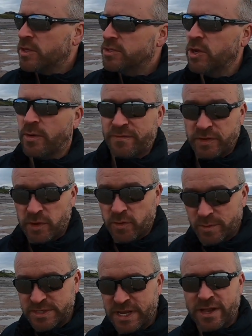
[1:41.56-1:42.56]
So if you do
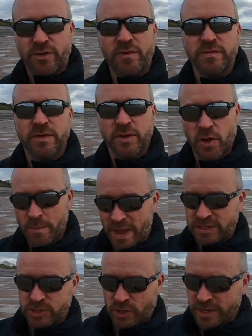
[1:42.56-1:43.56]
come to Sardcroft, come
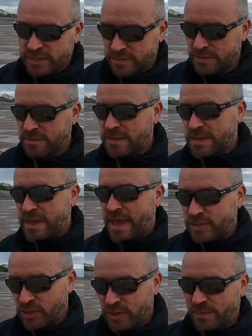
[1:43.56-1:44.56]
enjoy it,
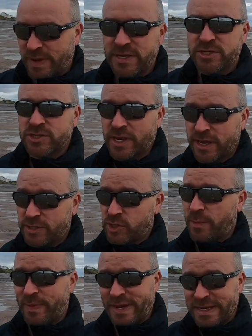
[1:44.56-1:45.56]
enjoy the beach,
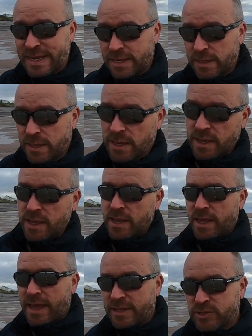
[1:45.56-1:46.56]
enjoy a picnic,
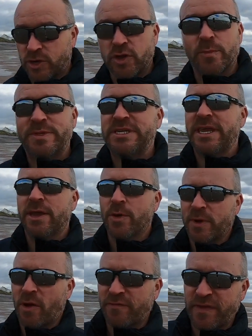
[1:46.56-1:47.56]
enjoy a cup of tea, a
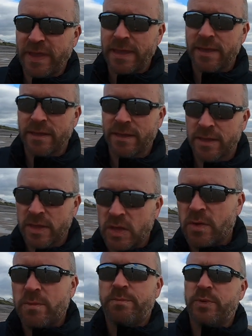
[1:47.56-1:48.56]
cup of coffee,
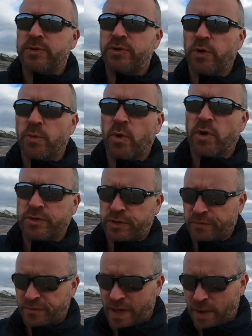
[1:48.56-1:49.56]
but don't walk
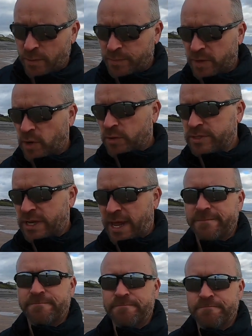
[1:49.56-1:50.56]
too far up the coastline.